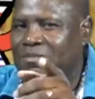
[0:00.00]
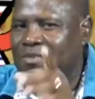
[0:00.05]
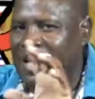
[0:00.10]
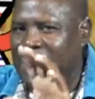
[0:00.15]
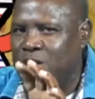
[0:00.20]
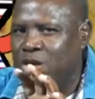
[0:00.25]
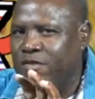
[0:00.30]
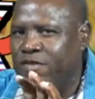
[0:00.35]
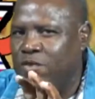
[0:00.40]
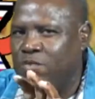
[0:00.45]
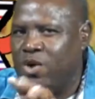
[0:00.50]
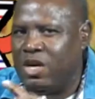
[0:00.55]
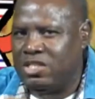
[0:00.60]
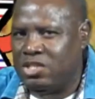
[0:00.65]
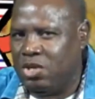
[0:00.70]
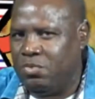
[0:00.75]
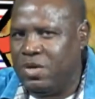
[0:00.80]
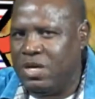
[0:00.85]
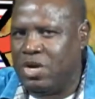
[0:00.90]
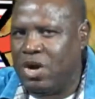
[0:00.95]
Thank you for
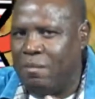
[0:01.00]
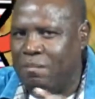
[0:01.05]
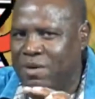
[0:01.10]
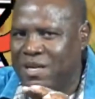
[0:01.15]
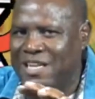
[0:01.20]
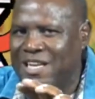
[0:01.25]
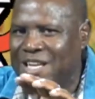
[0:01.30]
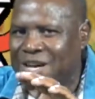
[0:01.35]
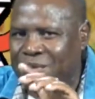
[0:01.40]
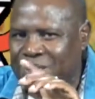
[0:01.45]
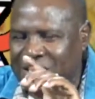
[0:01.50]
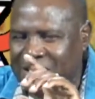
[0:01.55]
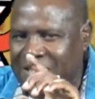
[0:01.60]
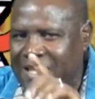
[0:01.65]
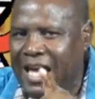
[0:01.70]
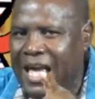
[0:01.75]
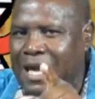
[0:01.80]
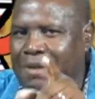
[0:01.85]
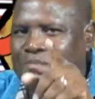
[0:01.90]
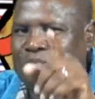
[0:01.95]
watching. We're completely out of
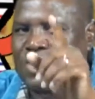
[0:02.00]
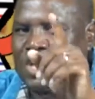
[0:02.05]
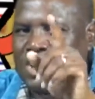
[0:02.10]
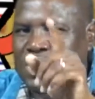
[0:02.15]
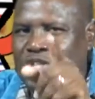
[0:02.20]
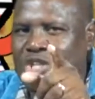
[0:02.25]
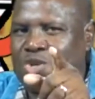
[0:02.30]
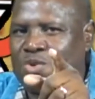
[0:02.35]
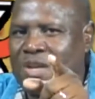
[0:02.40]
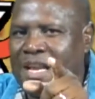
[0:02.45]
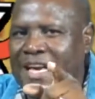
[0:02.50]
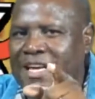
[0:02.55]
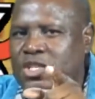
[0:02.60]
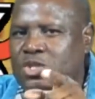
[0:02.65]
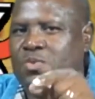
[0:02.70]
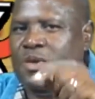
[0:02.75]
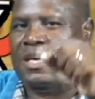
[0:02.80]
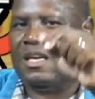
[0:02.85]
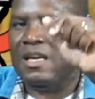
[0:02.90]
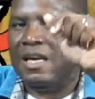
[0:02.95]
time. See you next
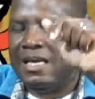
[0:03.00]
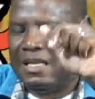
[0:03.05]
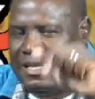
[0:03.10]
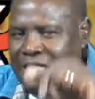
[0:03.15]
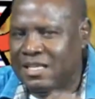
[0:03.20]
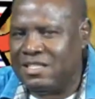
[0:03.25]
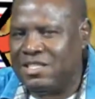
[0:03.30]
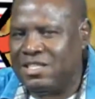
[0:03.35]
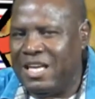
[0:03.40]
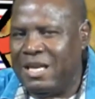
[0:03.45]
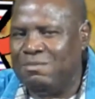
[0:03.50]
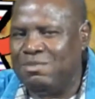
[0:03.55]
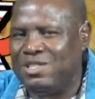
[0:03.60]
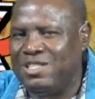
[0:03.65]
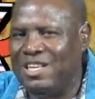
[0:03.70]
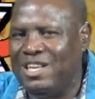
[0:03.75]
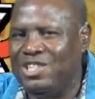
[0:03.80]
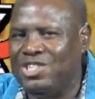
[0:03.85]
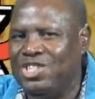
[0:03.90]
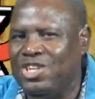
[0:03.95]
week. This same
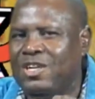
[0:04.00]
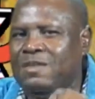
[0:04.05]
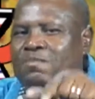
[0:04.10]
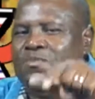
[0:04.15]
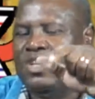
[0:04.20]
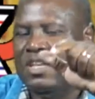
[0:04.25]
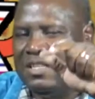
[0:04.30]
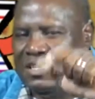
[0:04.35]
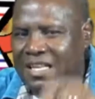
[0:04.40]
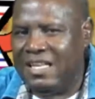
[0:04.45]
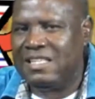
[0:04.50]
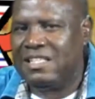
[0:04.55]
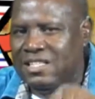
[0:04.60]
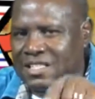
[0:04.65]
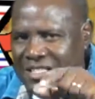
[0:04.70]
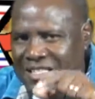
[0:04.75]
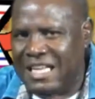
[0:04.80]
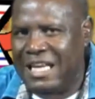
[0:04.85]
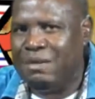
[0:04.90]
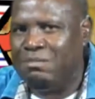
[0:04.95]
station,
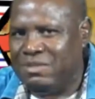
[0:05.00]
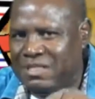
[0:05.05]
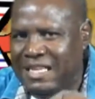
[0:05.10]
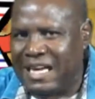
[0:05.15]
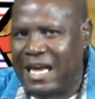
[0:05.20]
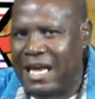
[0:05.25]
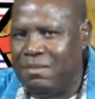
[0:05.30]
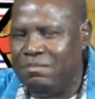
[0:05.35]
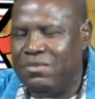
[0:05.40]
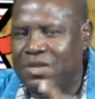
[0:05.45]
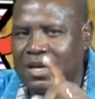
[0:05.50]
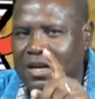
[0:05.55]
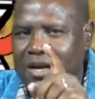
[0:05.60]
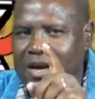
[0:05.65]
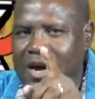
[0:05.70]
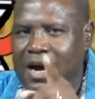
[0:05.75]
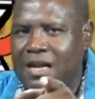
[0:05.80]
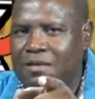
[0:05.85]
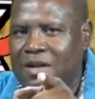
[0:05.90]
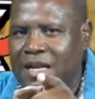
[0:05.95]
this same time.
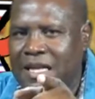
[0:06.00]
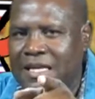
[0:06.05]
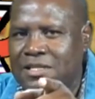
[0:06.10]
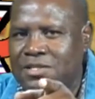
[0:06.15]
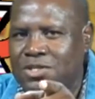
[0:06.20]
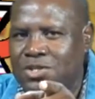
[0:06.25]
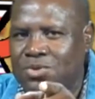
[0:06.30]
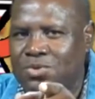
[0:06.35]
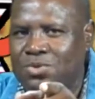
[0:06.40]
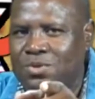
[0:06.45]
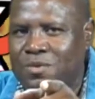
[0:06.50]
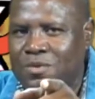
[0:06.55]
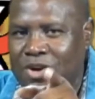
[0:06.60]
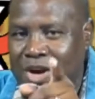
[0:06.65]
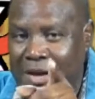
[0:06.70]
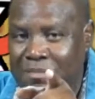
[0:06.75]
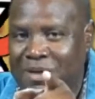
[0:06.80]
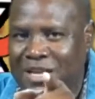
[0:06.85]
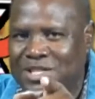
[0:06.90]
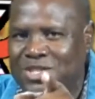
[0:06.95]
God bless you.
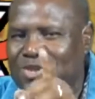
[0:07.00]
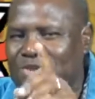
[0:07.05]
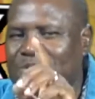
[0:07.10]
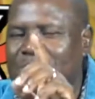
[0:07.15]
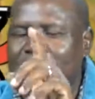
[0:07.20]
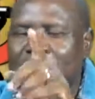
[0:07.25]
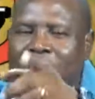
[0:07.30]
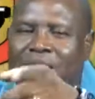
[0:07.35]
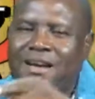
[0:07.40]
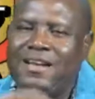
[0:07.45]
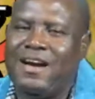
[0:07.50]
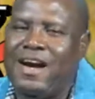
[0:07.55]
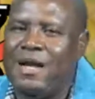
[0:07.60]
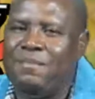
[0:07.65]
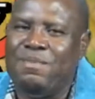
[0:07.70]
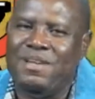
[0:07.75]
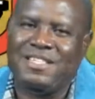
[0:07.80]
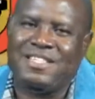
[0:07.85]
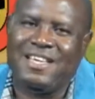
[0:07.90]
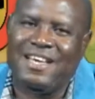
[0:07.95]
God bless you, and
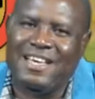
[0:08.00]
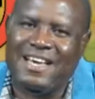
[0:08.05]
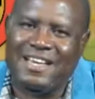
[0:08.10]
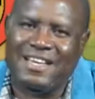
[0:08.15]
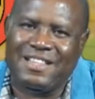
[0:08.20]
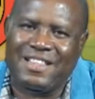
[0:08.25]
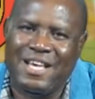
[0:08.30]
God bless Guyana.